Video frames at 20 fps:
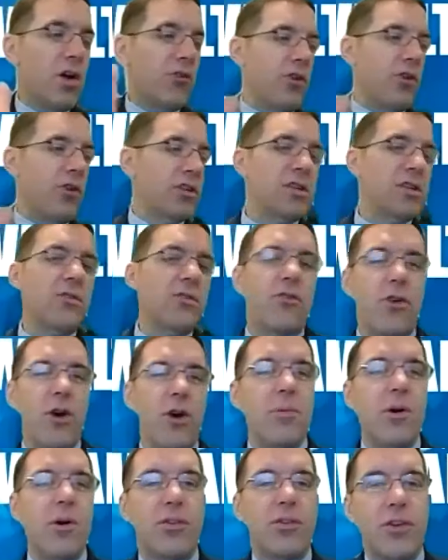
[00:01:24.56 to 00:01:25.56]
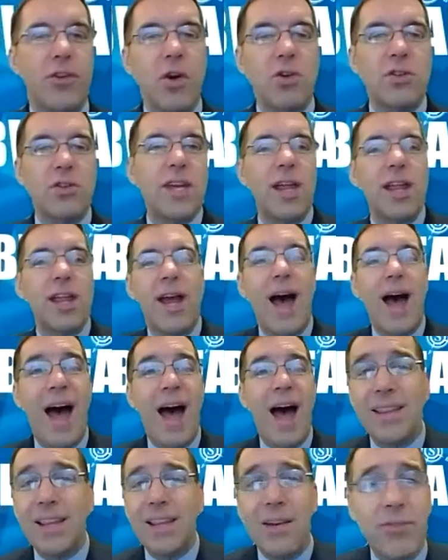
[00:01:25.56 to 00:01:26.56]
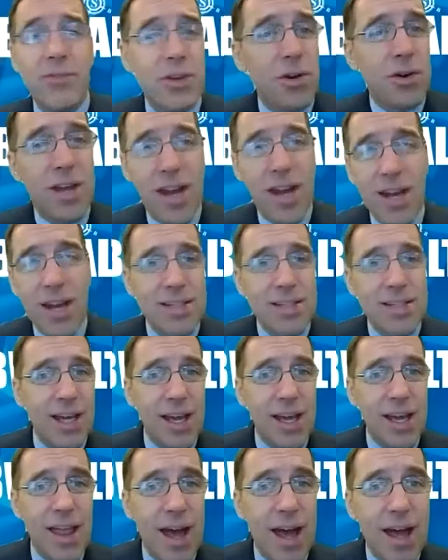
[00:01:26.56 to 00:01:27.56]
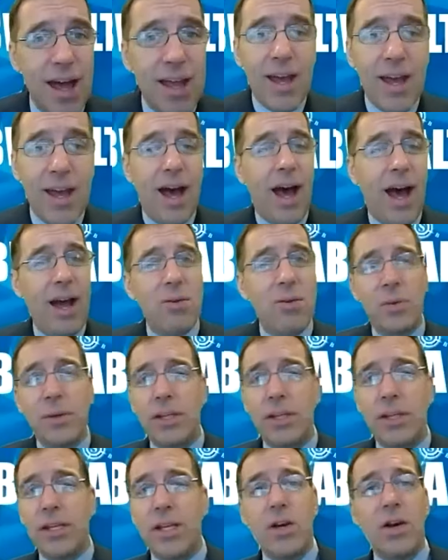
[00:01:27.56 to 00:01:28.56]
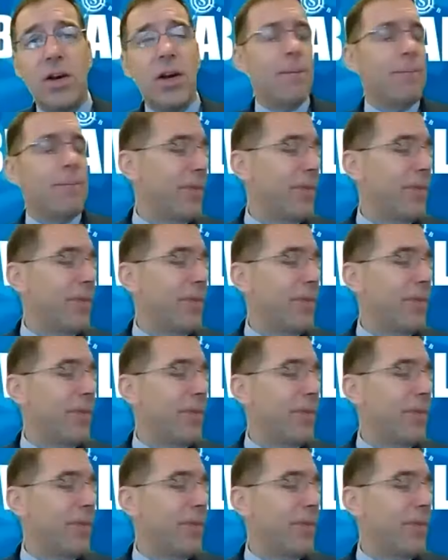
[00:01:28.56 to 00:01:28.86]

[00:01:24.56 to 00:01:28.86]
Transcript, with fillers: first and foremost, Coach Kellie, I love you. Can I just tell you that? I really do.